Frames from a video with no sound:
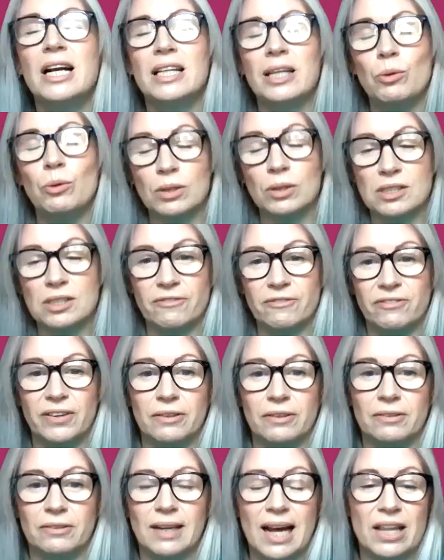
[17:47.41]
They want to
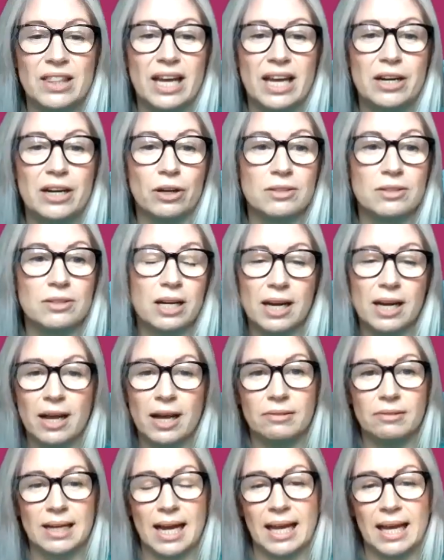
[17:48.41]
feel like they're not
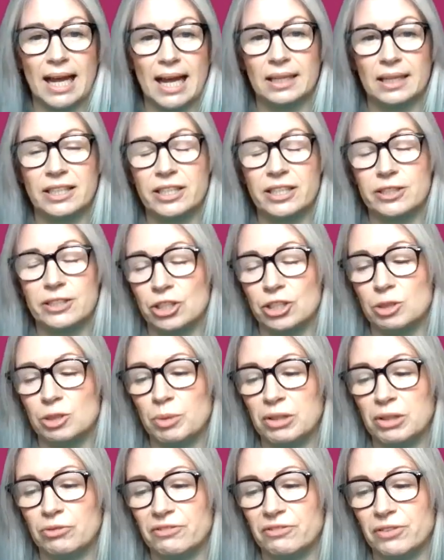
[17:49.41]
alone, like Ali has just
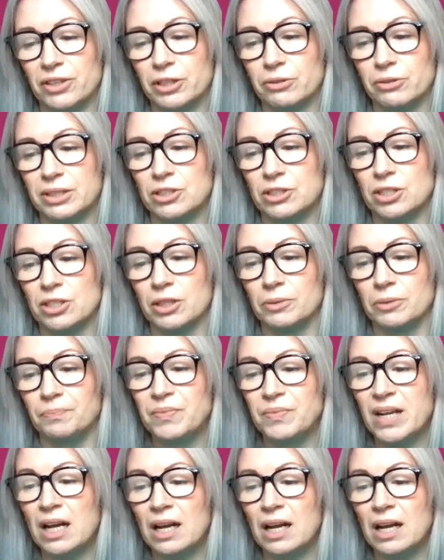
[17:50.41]
been referring to,